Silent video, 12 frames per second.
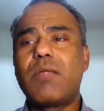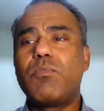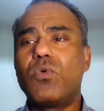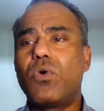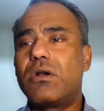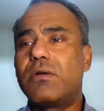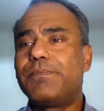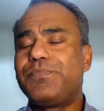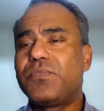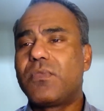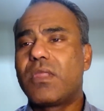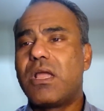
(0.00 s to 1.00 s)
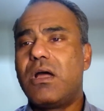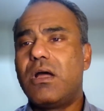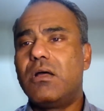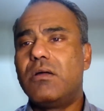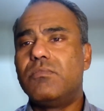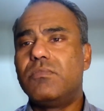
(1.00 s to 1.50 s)
more
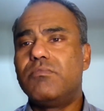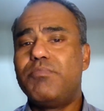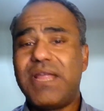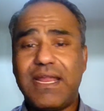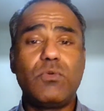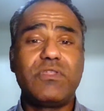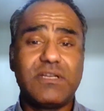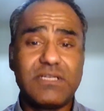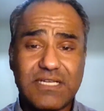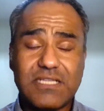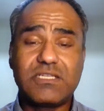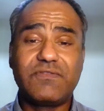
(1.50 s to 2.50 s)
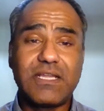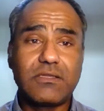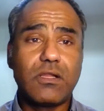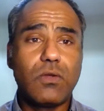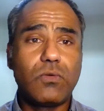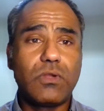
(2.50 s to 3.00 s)
uh, bandwidth intensive at the
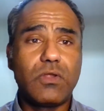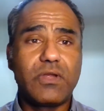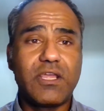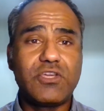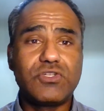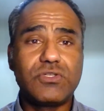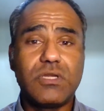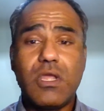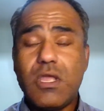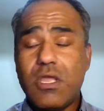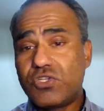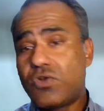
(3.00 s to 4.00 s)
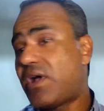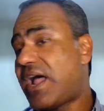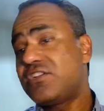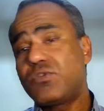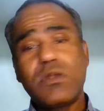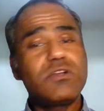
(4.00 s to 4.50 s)
local location. So I
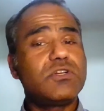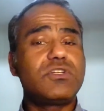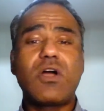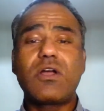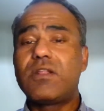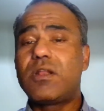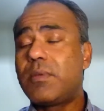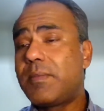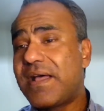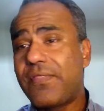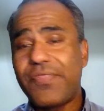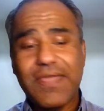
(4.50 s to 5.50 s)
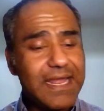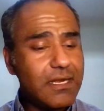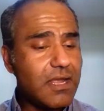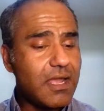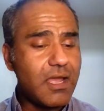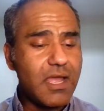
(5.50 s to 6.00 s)
just wanted to talk a little bit about that.
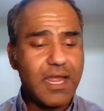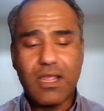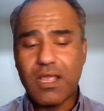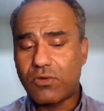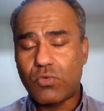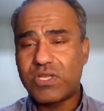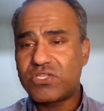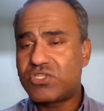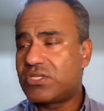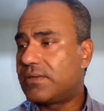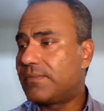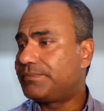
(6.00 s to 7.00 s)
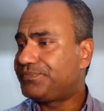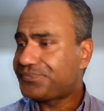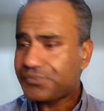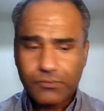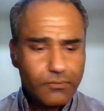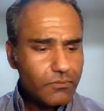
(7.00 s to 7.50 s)
Uh, I got a question
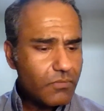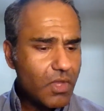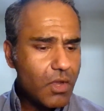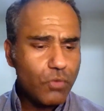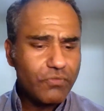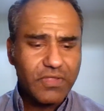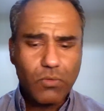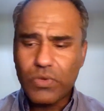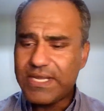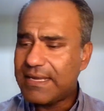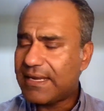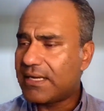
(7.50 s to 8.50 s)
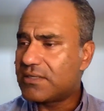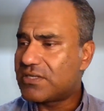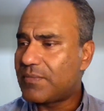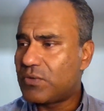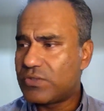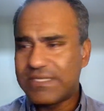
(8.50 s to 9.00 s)
over the weekend
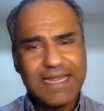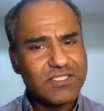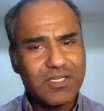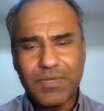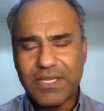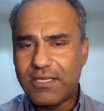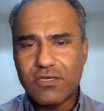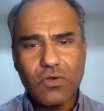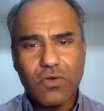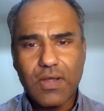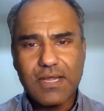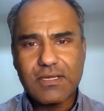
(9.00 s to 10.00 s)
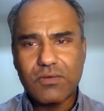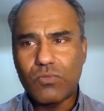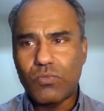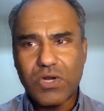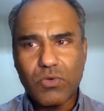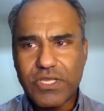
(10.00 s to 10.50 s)
somebody was asking me you know uh,
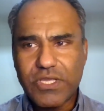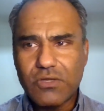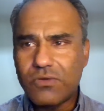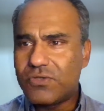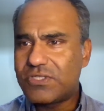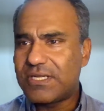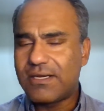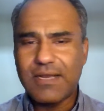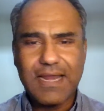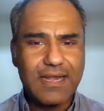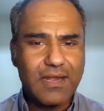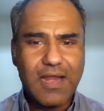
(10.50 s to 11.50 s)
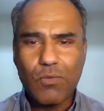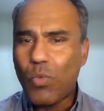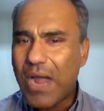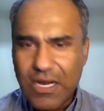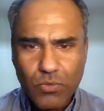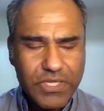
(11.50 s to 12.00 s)
what do we use and, and and
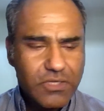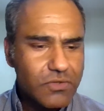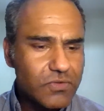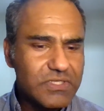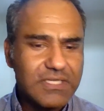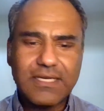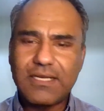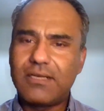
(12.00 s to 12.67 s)
why do we use it and